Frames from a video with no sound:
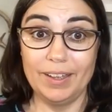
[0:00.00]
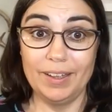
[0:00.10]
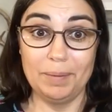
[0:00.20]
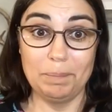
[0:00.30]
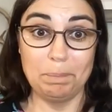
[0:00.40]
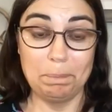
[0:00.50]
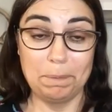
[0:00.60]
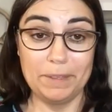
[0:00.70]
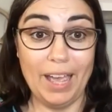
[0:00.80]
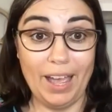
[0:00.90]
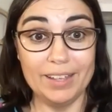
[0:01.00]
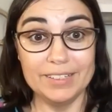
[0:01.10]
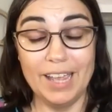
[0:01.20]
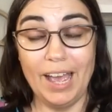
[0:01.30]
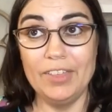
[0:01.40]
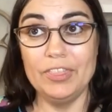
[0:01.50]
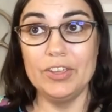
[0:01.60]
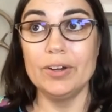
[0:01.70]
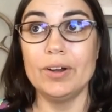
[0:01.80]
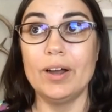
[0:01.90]
Um, yeah, yeah, and
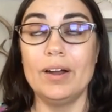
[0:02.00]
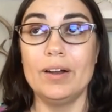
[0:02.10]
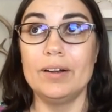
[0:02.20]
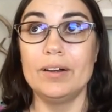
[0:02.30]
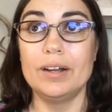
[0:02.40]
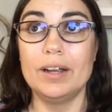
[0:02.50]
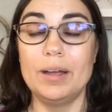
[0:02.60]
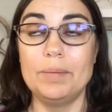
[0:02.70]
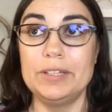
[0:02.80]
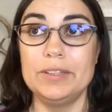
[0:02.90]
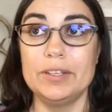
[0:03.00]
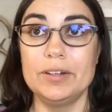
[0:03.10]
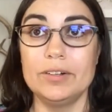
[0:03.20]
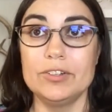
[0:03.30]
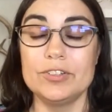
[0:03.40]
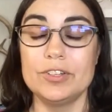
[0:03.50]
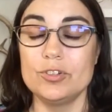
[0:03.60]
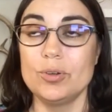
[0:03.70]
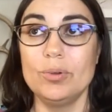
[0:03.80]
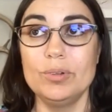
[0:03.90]
there are. I mean, there's
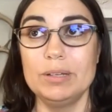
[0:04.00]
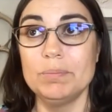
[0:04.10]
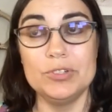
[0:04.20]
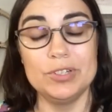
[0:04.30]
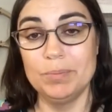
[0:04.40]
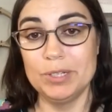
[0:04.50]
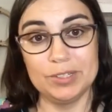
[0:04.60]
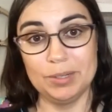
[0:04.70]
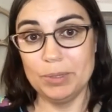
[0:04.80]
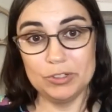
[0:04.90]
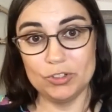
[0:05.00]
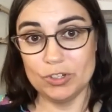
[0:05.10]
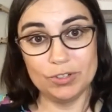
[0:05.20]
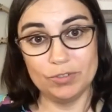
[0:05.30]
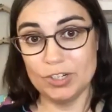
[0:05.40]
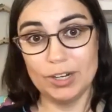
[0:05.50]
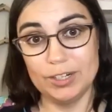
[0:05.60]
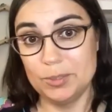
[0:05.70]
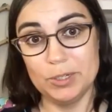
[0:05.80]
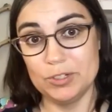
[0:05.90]
there's whole like museum exhibits just of
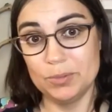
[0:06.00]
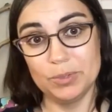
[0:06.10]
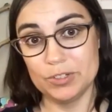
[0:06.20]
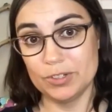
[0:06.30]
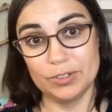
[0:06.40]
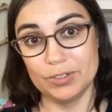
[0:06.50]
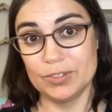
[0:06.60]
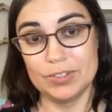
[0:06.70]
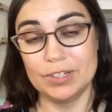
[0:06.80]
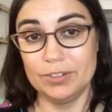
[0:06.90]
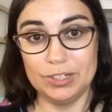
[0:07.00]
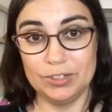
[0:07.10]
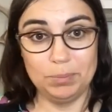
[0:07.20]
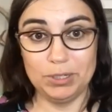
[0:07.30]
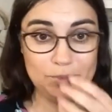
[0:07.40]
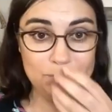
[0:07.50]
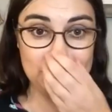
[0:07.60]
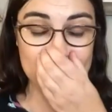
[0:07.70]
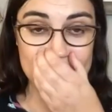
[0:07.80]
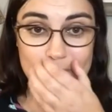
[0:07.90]
Chinese pigeon whistles, Indonesian pigeon
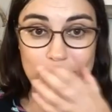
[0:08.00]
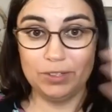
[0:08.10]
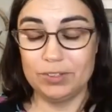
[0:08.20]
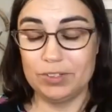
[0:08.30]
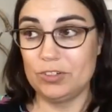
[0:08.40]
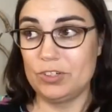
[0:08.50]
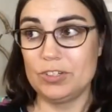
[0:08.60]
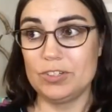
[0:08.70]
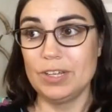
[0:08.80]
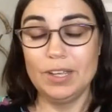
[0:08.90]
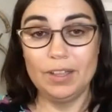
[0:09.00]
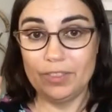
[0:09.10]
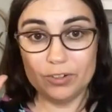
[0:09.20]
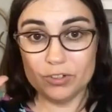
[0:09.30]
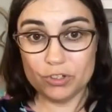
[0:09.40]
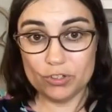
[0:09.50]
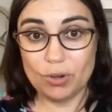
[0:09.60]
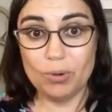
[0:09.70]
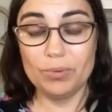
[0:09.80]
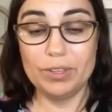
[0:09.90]
whistles. I mean, they're they're just they're
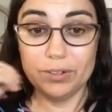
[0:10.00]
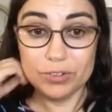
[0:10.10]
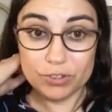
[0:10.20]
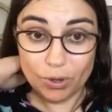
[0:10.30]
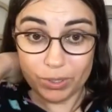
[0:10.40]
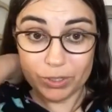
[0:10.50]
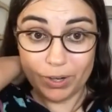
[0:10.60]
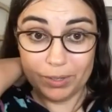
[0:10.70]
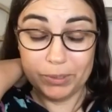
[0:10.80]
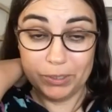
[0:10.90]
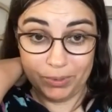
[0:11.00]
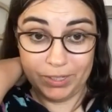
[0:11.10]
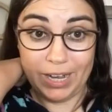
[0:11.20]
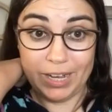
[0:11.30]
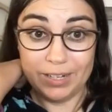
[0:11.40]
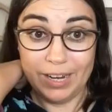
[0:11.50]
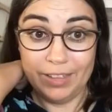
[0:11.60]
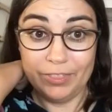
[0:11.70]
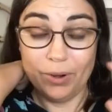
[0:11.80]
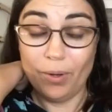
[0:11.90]
so they're so incredibly ornate,
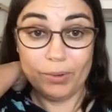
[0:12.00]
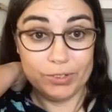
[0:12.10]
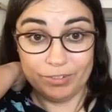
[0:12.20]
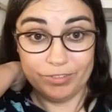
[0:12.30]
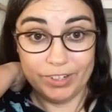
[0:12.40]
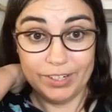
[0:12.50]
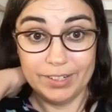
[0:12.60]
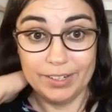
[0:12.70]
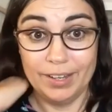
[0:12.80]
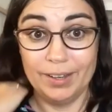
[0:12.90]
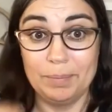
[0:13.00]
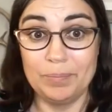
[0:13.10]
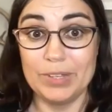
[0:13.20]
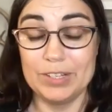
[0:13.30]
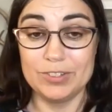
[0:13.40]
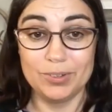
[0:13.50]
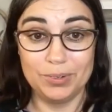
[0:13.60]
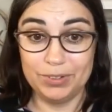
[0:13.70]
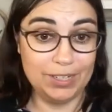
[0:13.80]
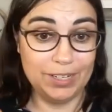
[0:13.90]
and they're all different um, and so
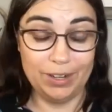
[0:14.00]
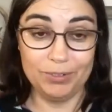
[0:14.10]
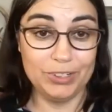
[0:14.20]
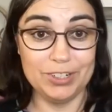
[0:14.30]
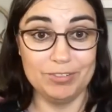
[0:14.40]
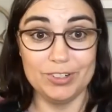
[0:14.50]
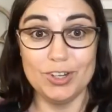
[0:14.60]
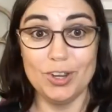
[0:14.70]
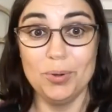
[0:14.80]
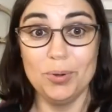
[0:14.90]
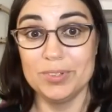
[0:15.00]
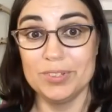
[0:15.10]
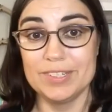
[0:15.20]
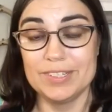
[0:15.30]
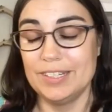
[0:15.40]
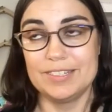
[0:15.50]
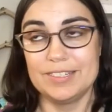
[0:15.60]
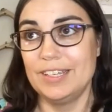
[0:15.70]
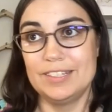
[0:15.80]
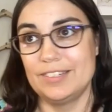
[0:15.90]
you can get really different tones. It's
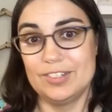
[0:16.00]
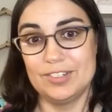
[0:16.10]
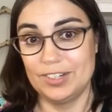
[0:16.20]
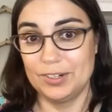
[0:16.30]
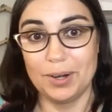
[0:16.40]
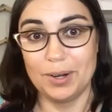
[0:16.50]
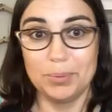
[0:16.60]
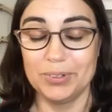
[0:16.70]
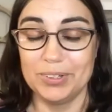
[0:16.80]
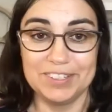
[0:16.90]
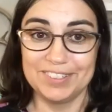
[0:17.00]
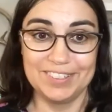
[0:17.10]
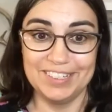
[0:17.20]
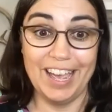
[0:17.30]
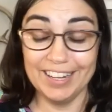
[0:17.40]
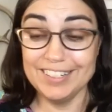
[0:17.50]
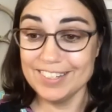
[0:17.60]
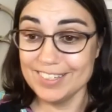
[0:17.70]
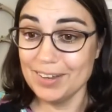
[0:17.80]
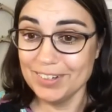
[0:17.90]
it's just incredible. It's yeah, it
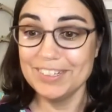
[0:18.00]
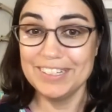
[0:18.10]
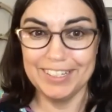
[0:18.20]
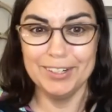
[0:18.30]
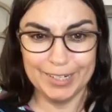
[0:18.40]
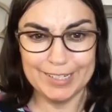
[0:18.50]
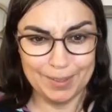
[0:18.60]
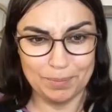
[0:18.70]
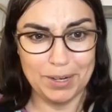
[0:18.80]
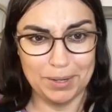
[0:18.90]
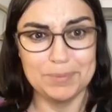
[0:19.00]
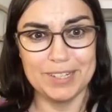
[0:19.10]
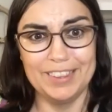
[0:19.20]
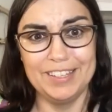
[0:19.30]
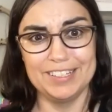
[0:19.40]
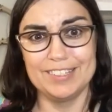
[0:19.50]
does sound a little eerie sometimes. I think right?